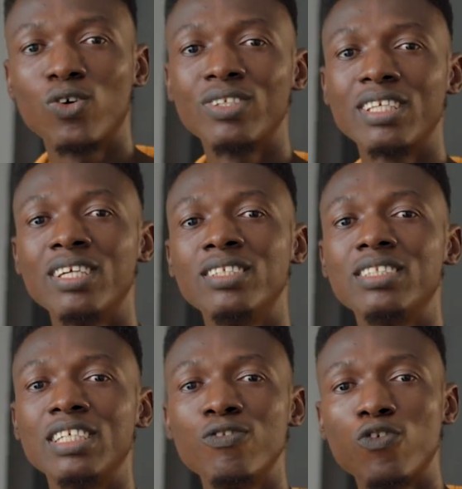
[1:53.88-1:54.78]

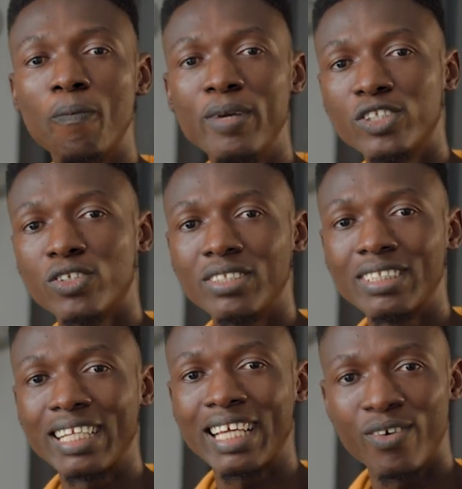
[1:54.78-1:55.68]
contains information
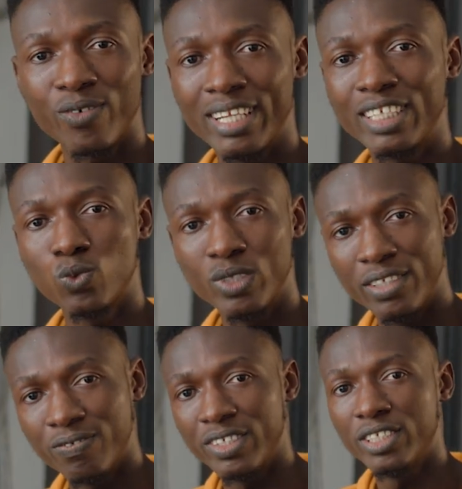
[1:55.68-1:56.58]
that can relate with
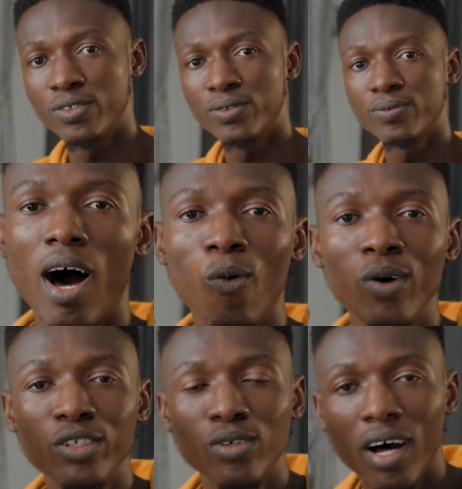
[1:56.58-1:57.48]
the video. And
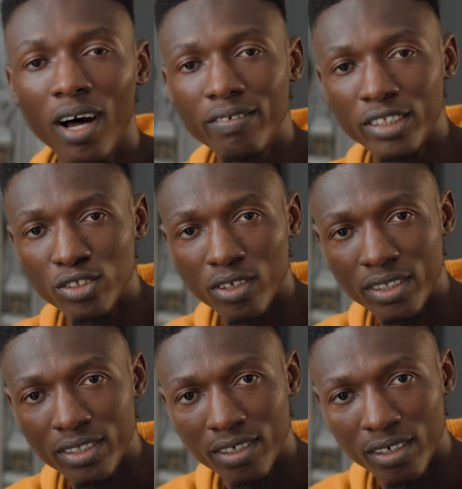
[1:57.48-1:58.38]
when you have a
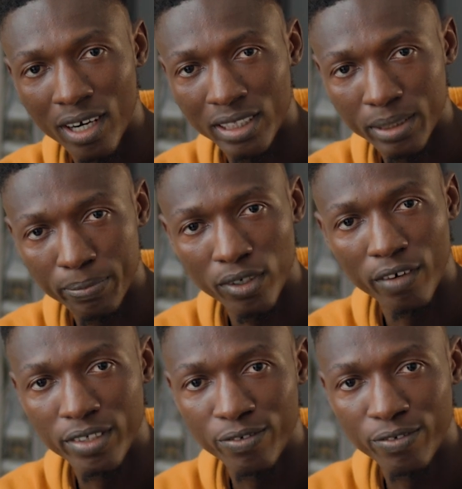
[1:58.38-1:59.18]
solid grasp of the